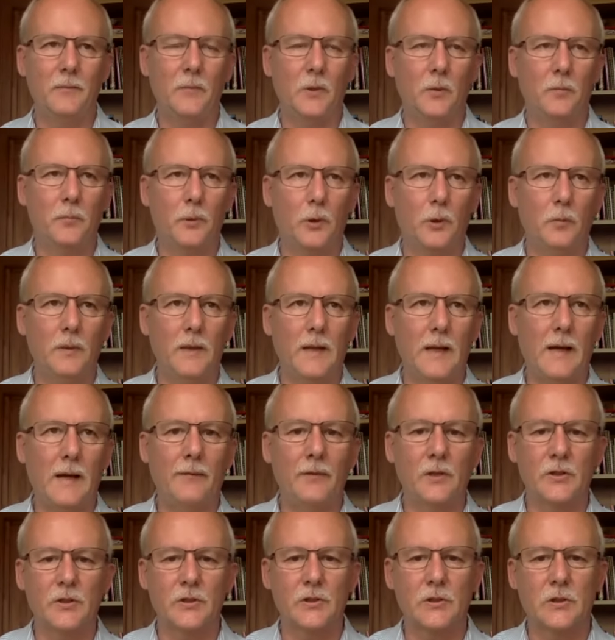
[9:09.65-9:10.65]
they'll probably
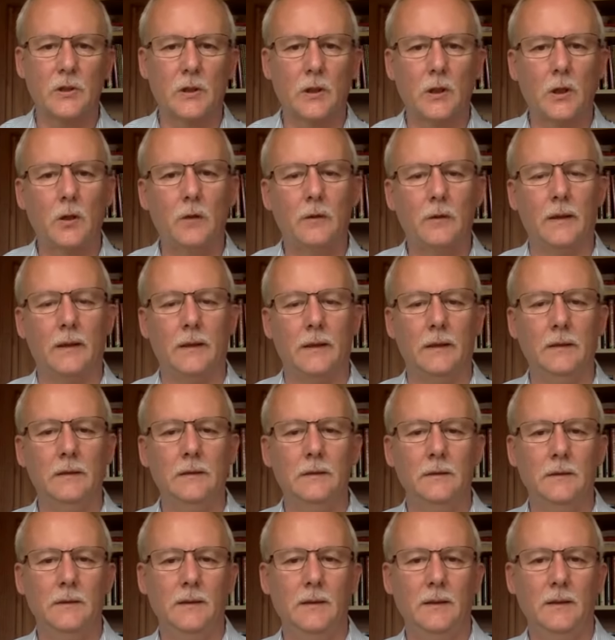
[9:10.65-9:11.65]
have a slower
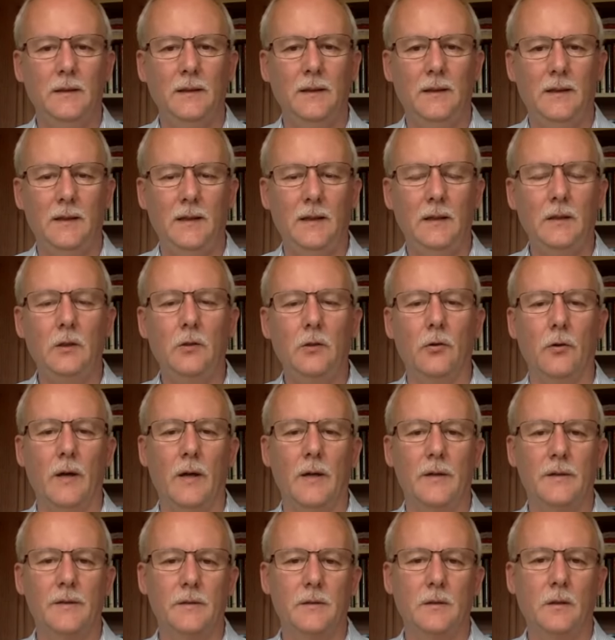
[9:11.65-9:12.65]

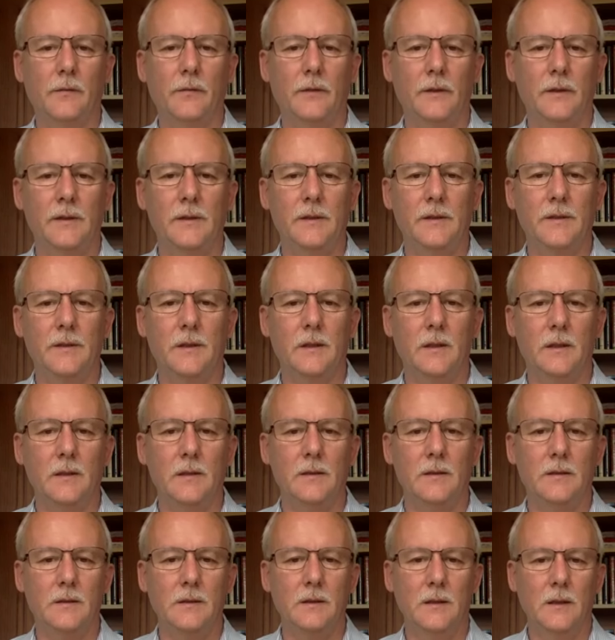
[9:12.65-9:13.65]
ingress of the
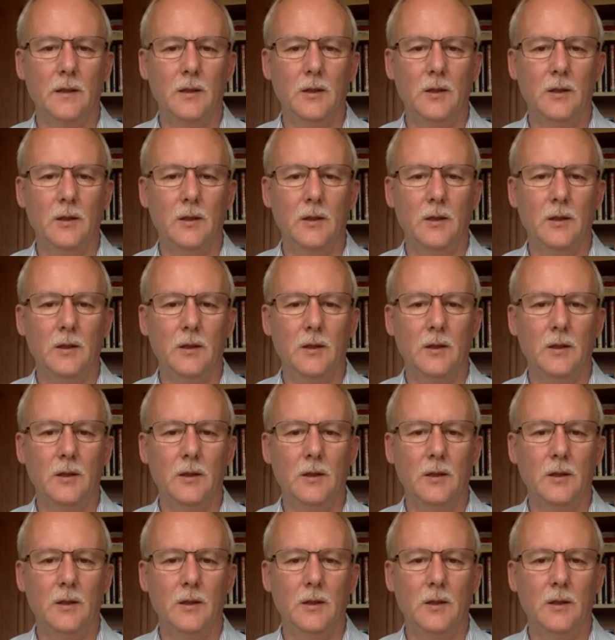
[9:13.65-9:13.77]
disease.